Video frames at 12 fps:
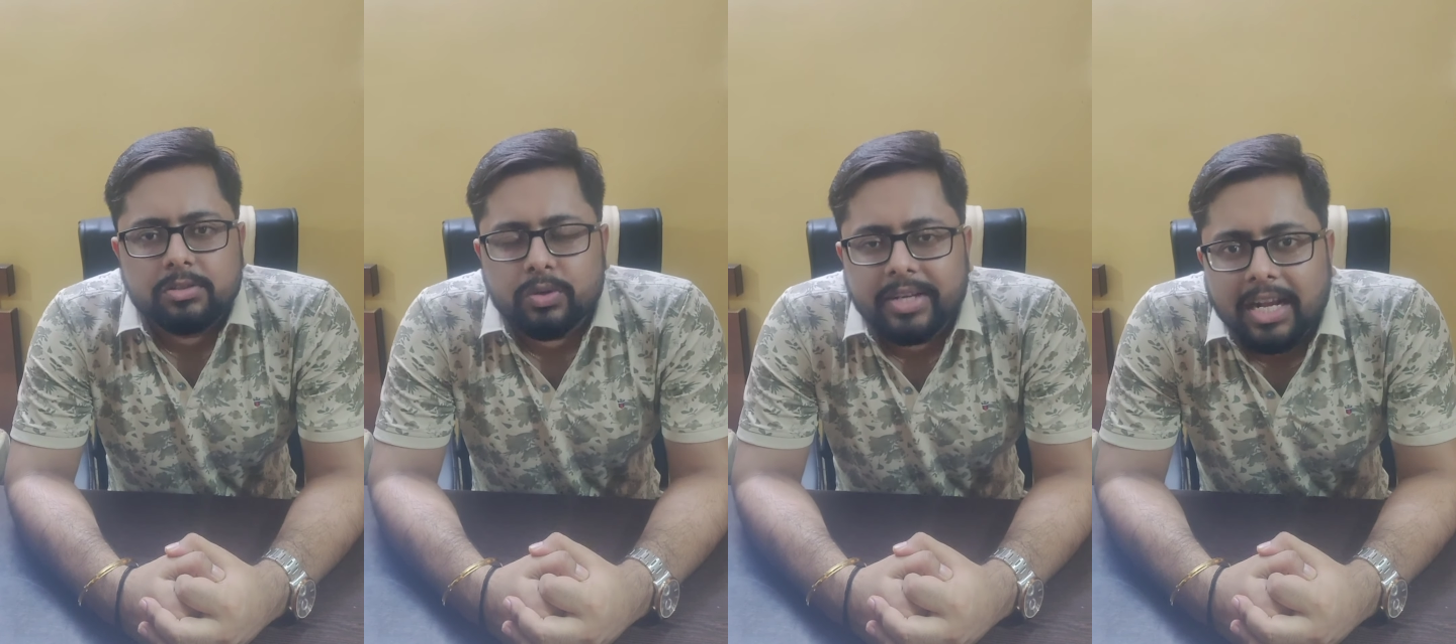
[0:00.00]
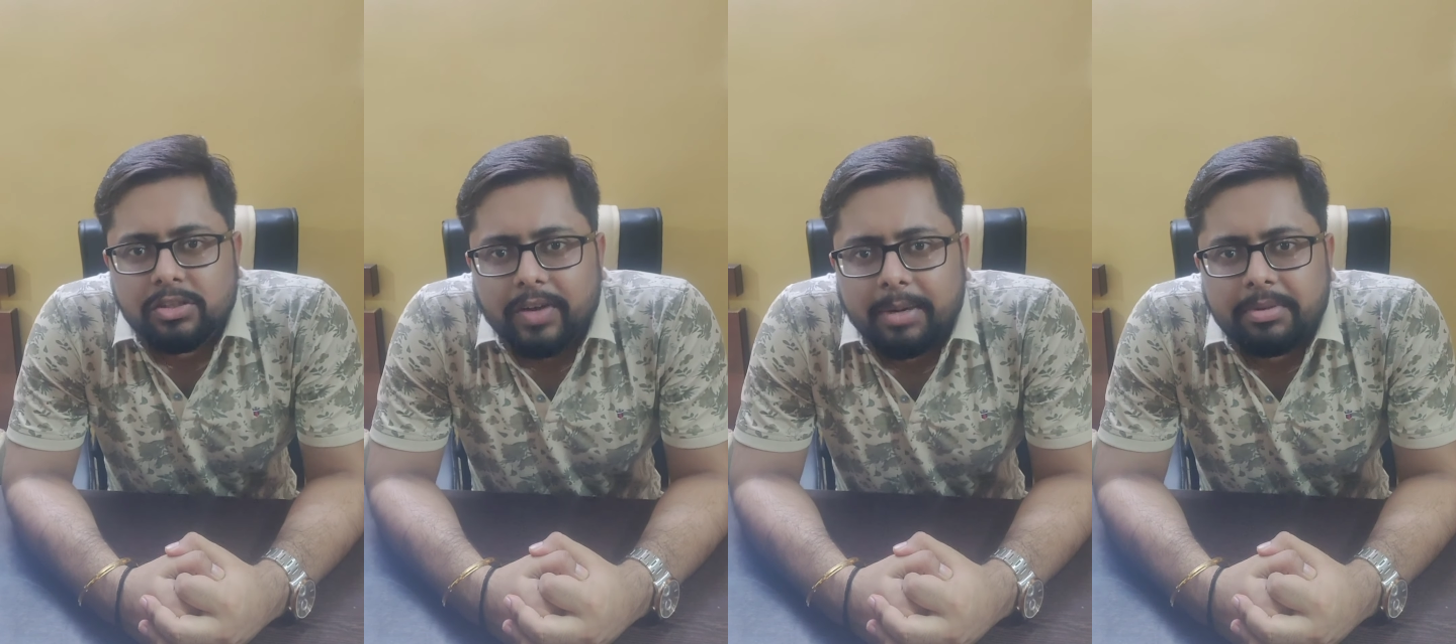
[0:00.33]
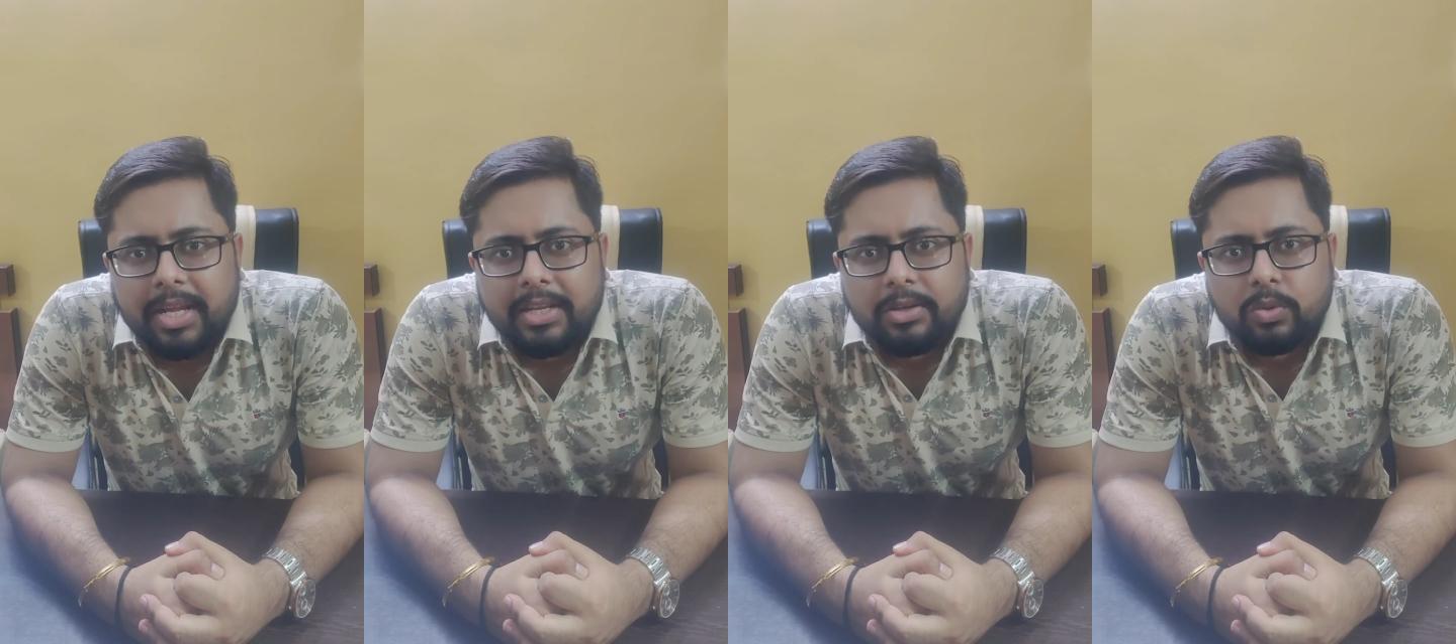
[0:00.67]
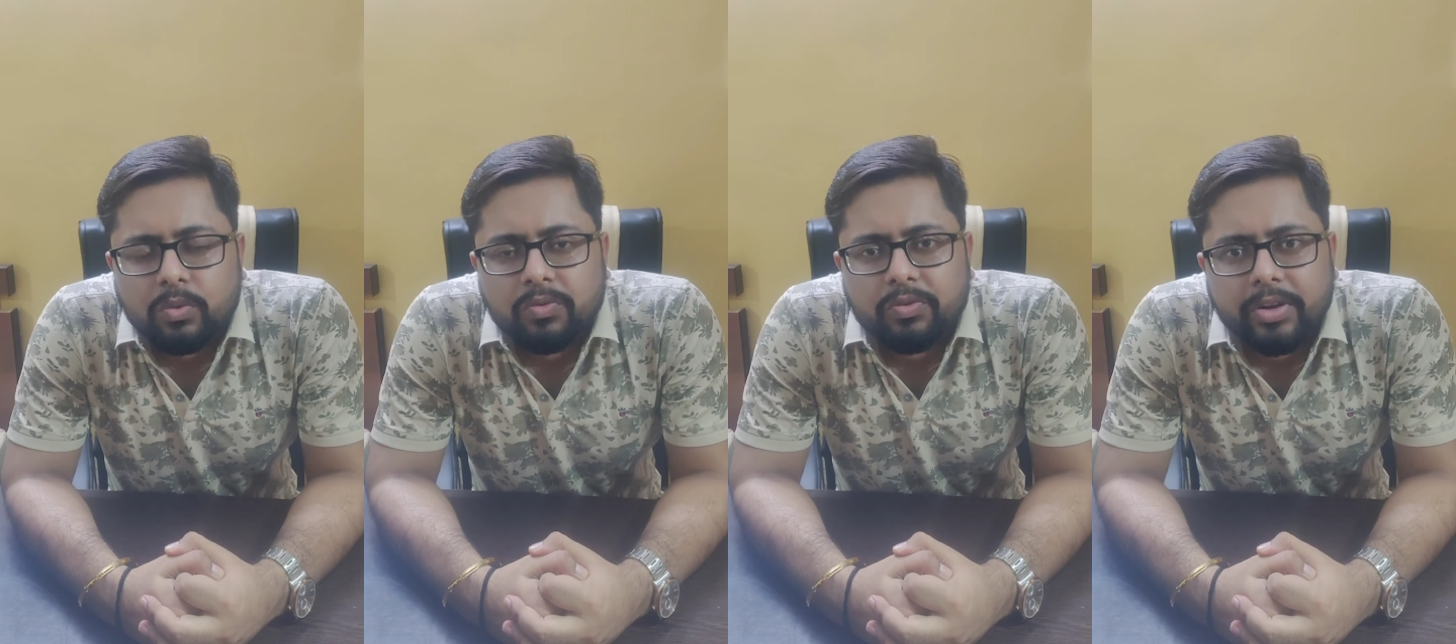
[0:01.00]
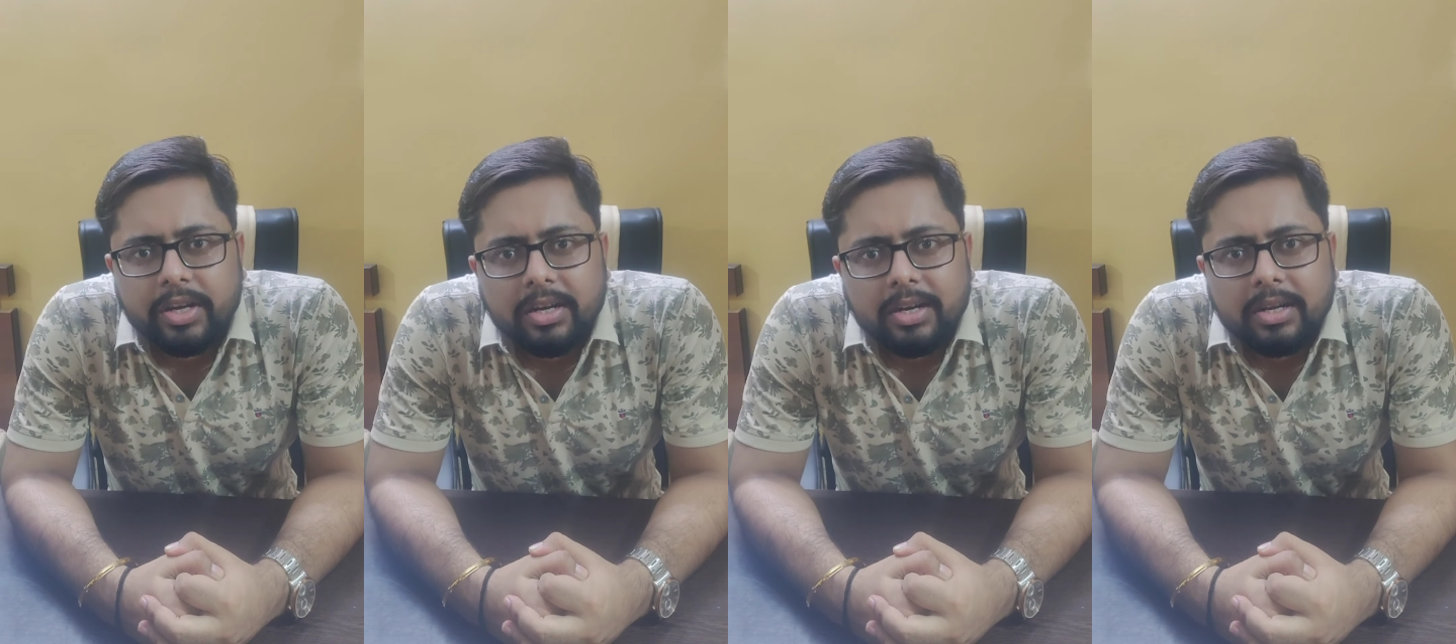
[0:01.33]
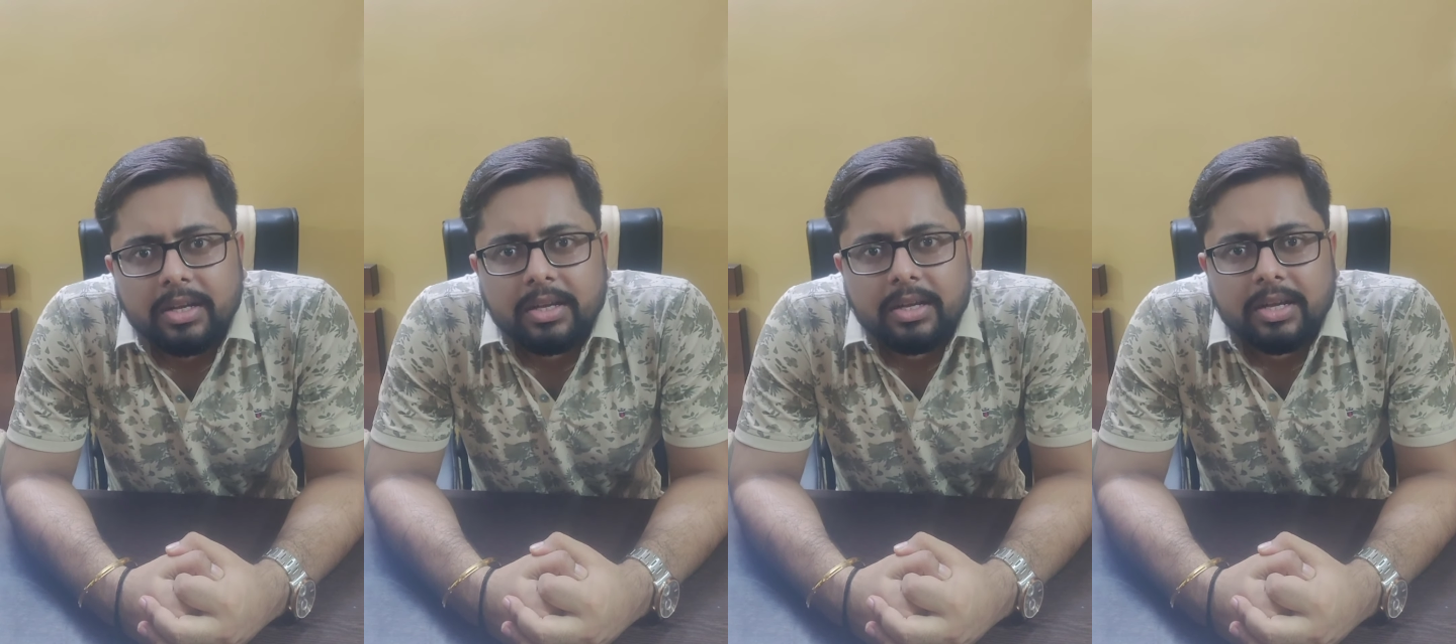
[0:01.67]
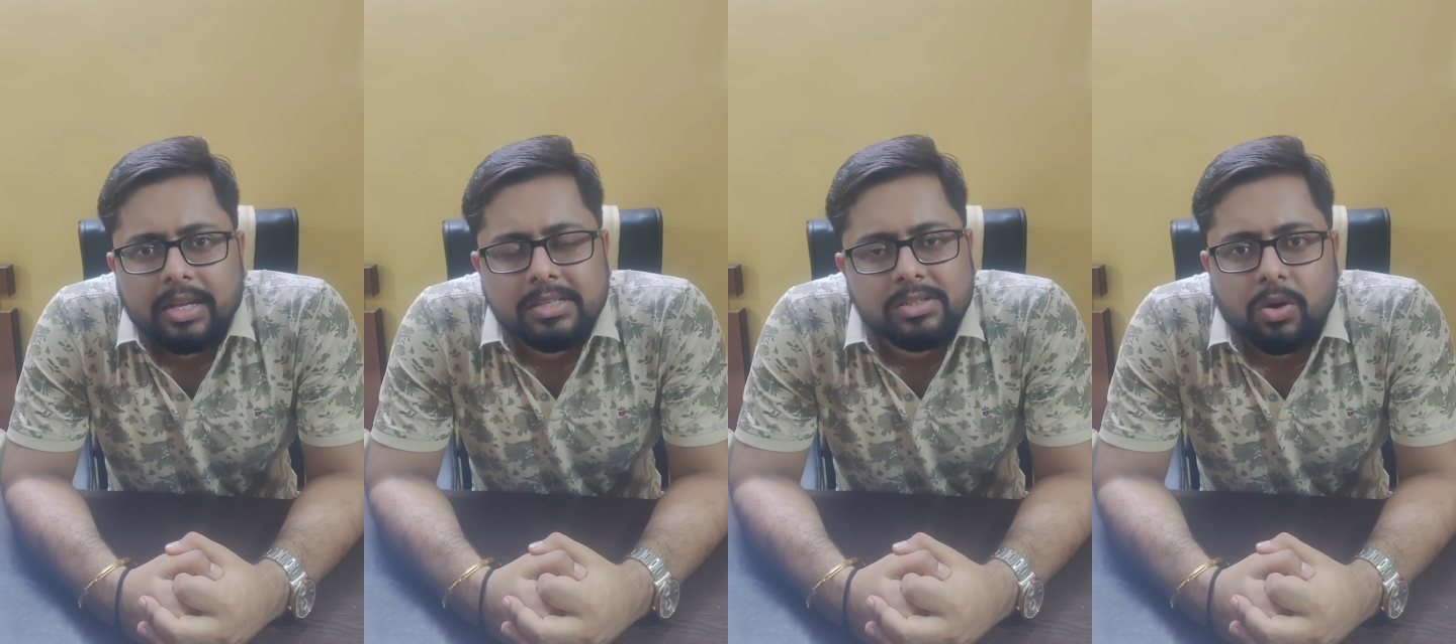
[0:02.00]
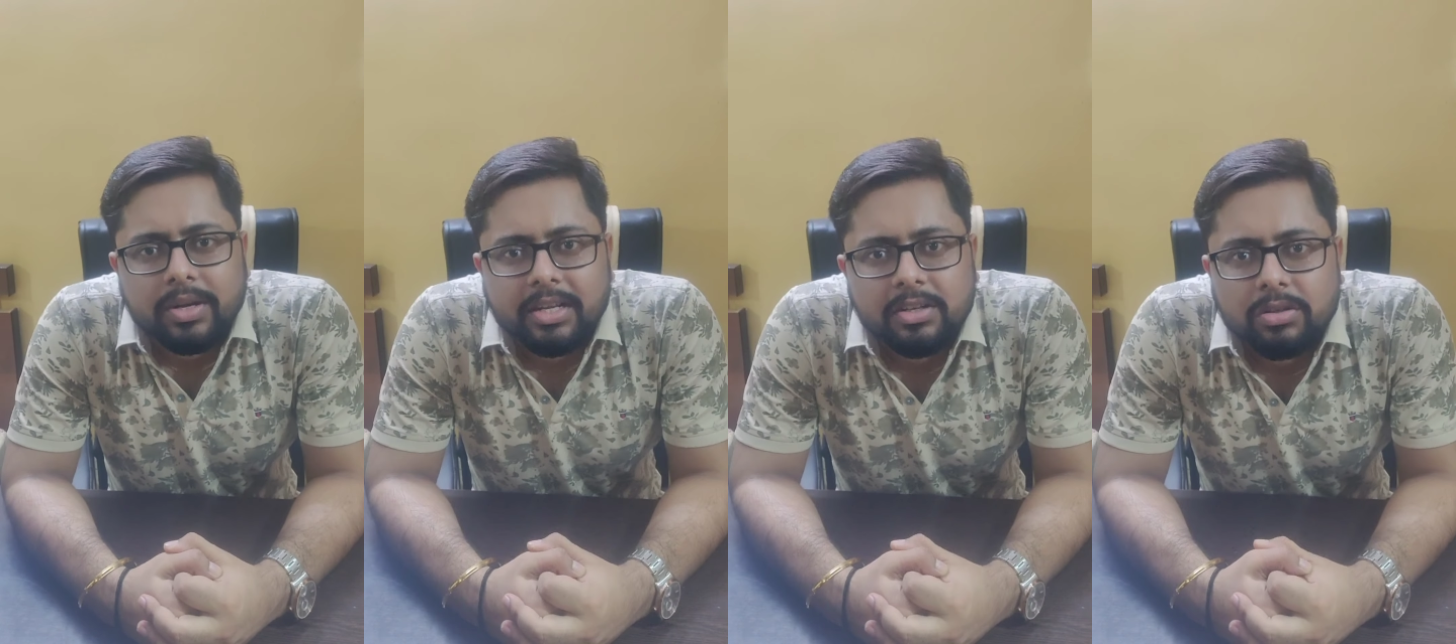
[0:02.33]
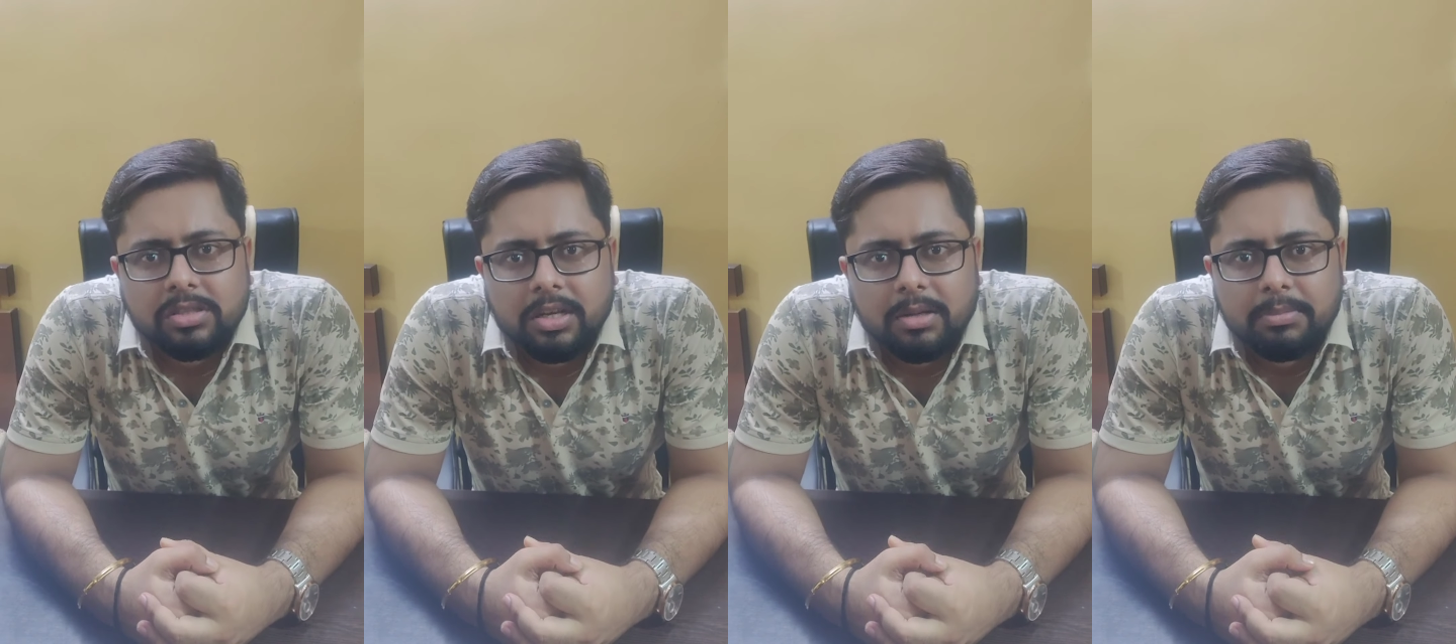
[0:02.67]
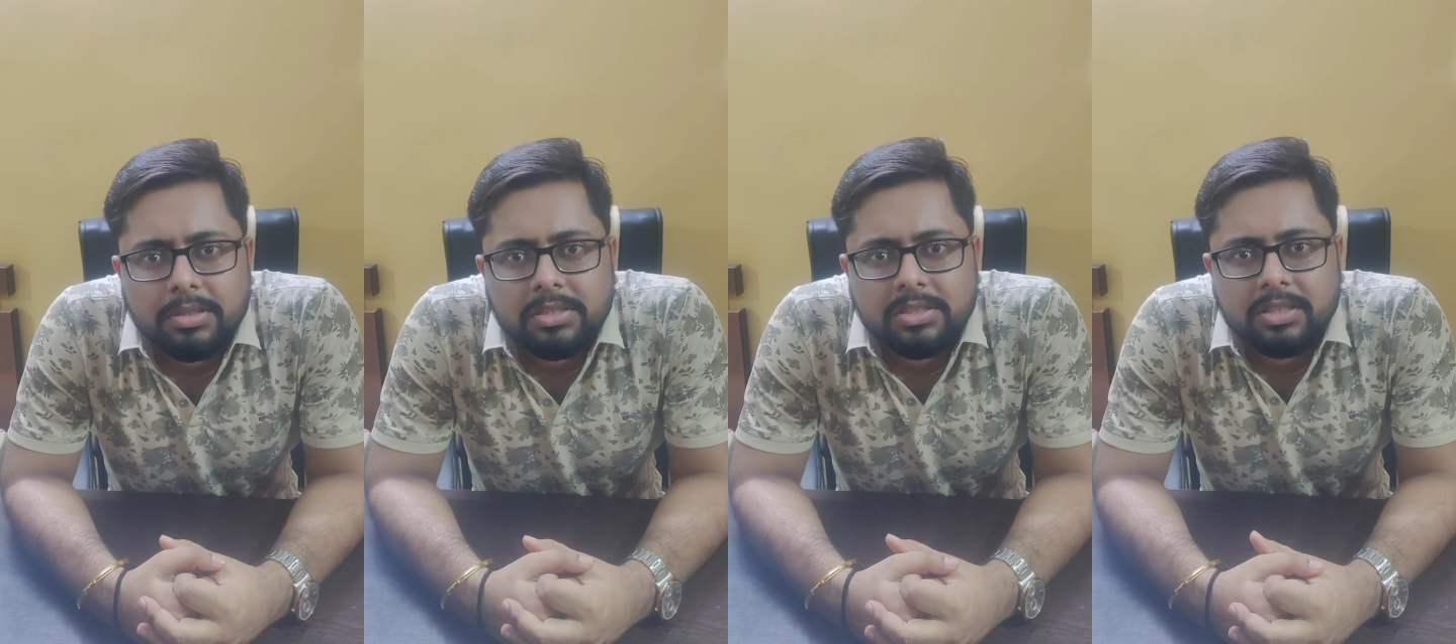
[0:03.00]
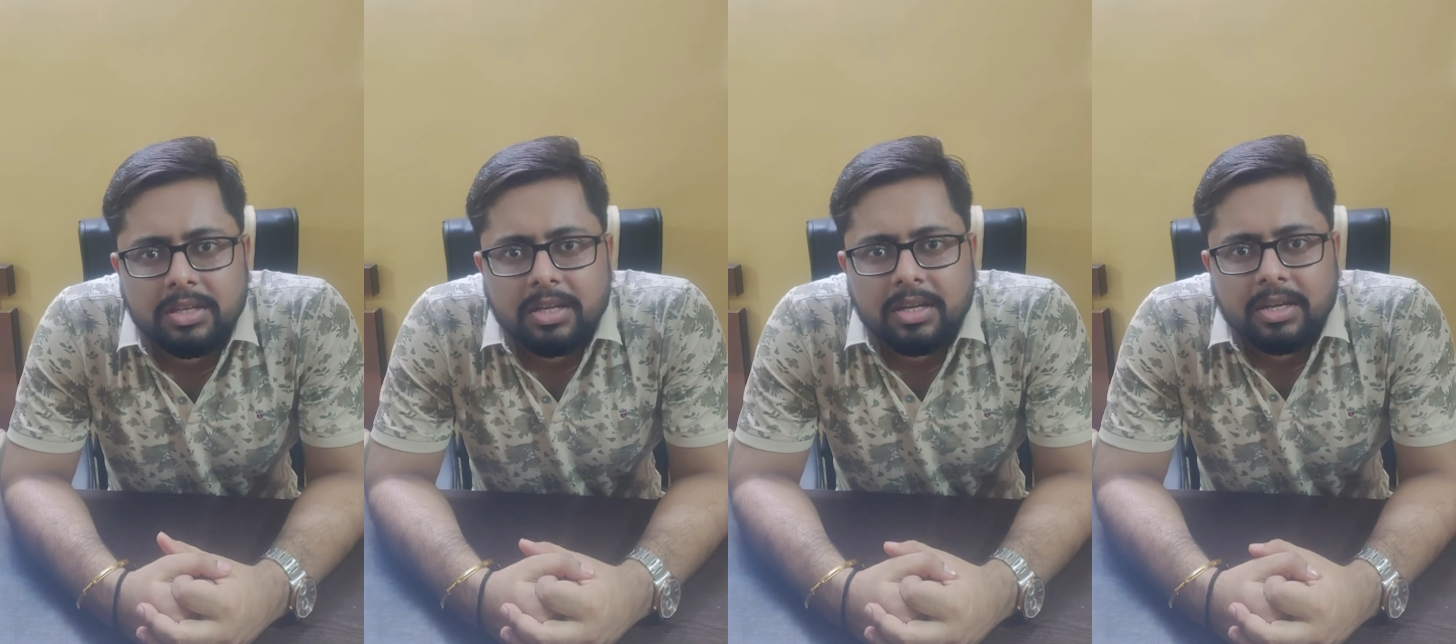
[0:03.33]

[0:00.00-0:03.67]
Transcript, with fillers: So that's why I'm telling you fear is not in your syllabus,